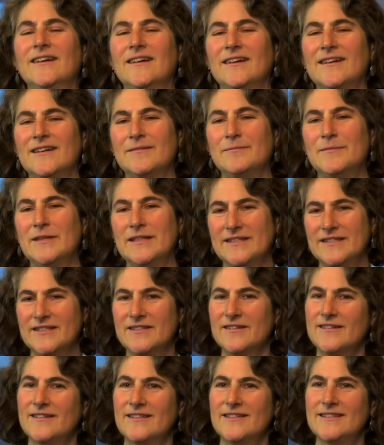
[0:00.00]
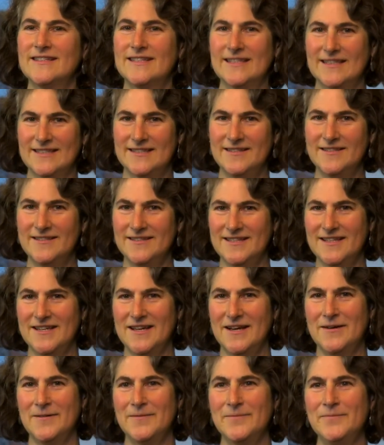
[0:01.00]
that started 6 years
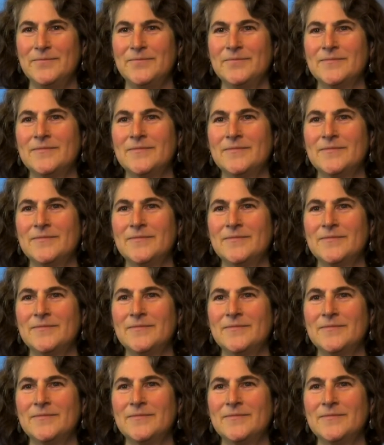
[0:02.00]
ago.